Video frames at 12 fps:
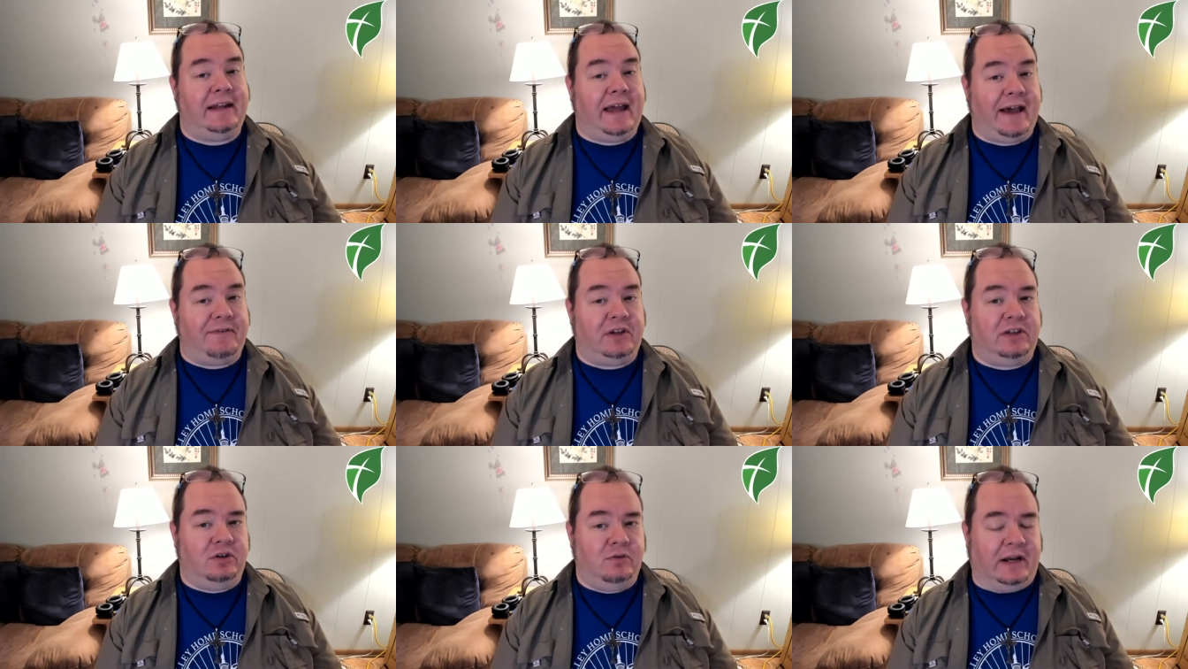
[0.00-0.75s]
to have a
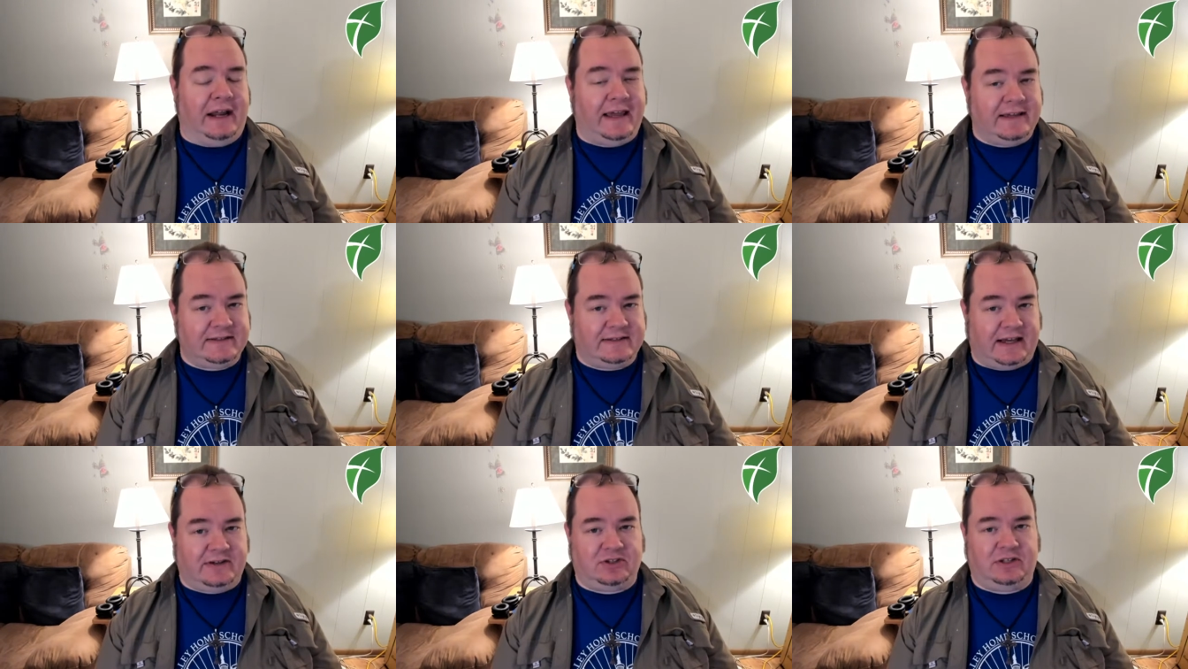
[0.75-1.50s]
Q&A
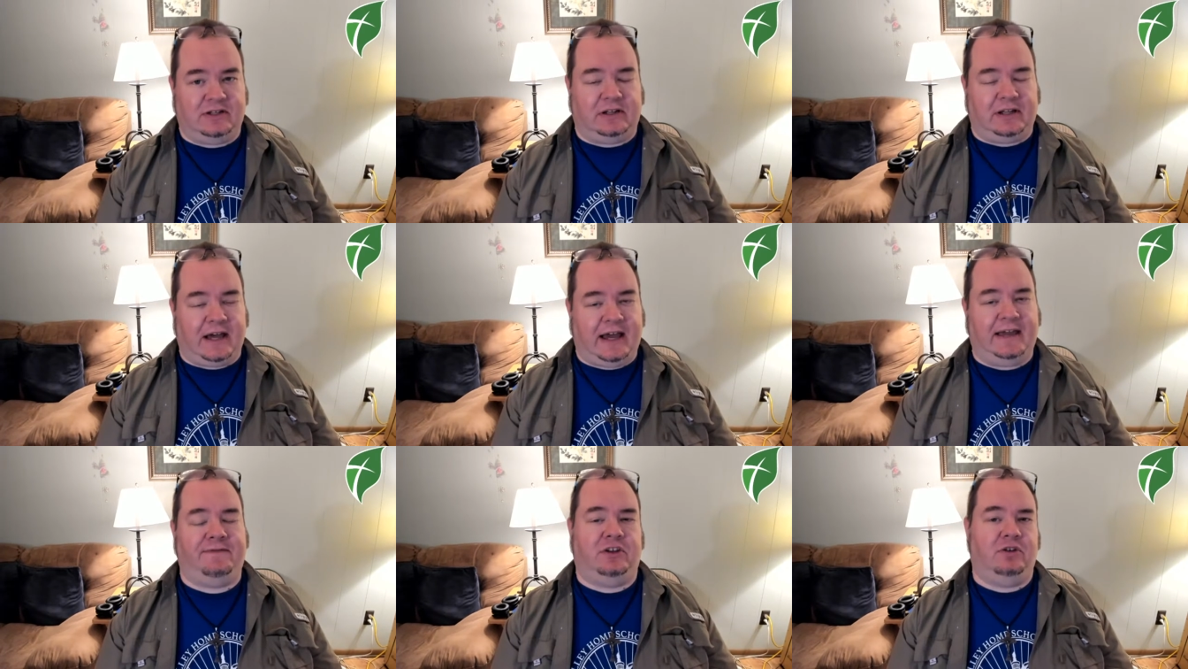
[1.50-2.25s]
session, a
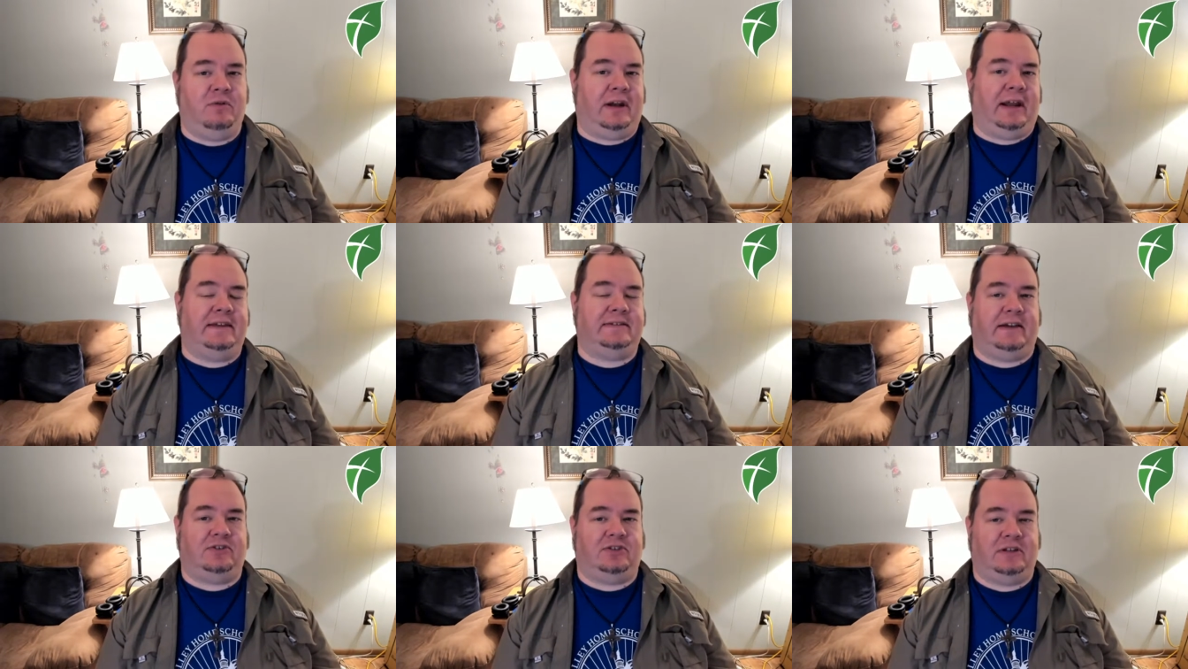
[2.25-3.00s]
live Q&A
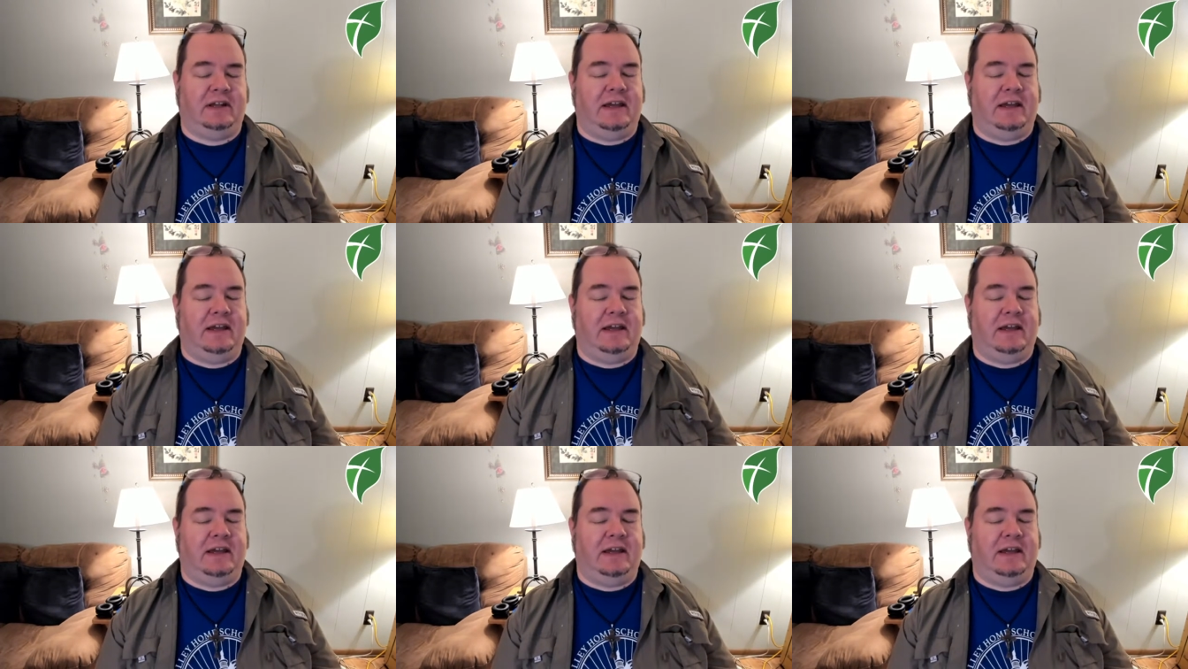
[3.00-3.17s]
session,